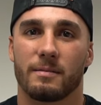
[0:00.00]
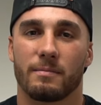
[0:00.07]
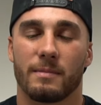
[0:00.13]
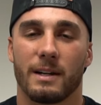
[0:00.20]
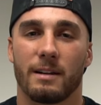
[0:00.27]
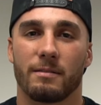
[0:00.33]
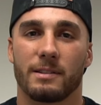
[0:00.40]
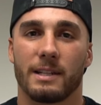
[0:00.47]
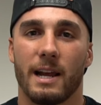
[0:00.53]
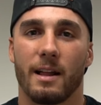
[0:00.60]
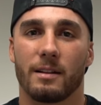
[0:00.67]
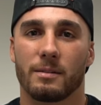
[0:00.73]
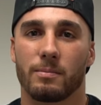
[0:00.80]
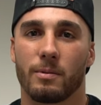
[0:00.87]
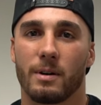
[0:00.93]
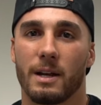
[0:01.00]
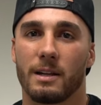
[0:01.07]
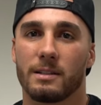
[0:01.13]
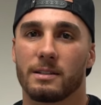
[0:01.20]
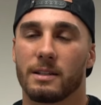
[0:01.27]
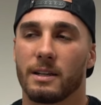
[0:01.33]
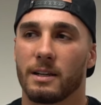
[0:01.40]
My name is Dallas
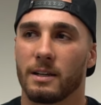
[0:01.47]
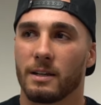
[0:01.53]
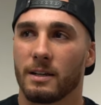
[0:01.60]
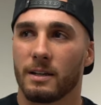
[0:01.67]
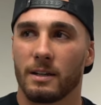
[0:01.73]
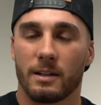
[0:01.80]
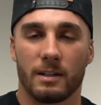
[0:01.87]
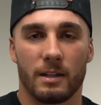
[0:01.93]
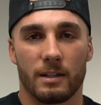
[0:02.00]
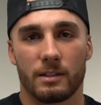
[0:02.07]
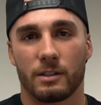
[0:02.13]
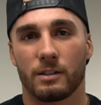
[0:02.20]
Perez, and I